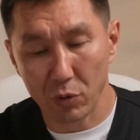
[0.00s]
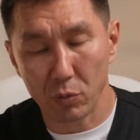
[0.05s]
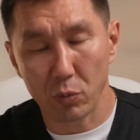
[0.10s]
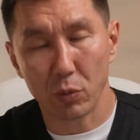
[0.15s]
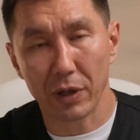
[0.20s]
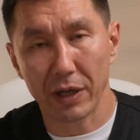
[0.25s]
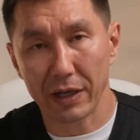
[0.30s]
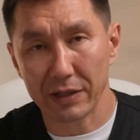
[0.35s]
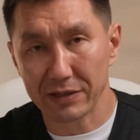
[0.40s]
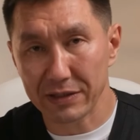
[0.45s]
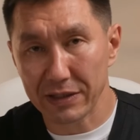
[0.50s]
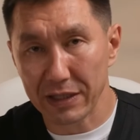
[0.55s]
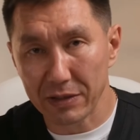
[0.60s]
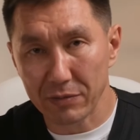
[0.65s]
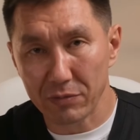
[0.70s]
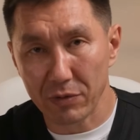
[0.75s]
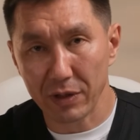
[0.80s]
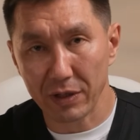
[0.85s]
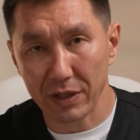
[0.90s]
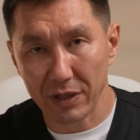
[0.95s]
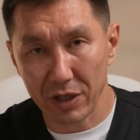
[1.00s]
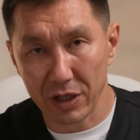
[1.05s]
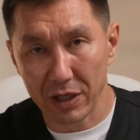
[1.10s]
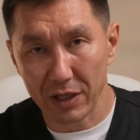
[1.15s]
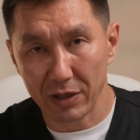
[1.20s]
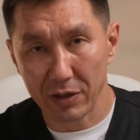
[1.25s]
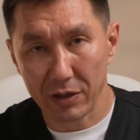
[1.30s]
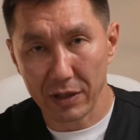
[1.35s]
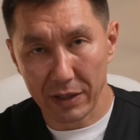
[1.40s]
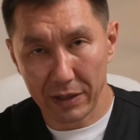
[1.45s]
we can see very
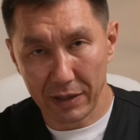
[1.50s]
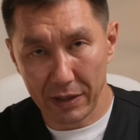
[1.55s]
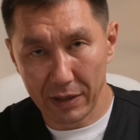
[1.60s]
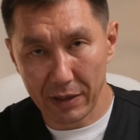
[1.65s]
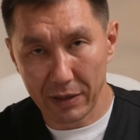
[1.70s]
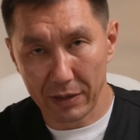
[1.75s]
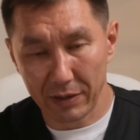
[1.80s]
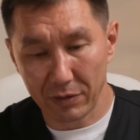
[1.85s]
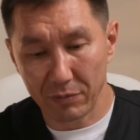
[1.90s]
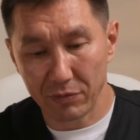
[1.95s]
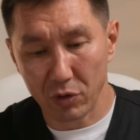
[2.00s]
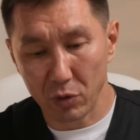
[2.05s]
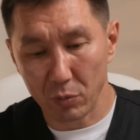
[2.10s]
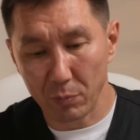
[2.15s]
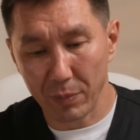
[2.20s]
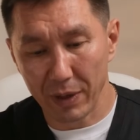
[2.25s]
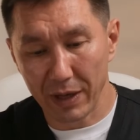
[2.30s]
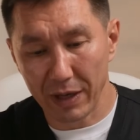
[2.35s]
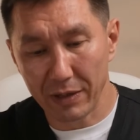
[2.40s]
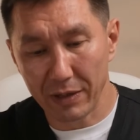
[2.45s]
clearly, if you pay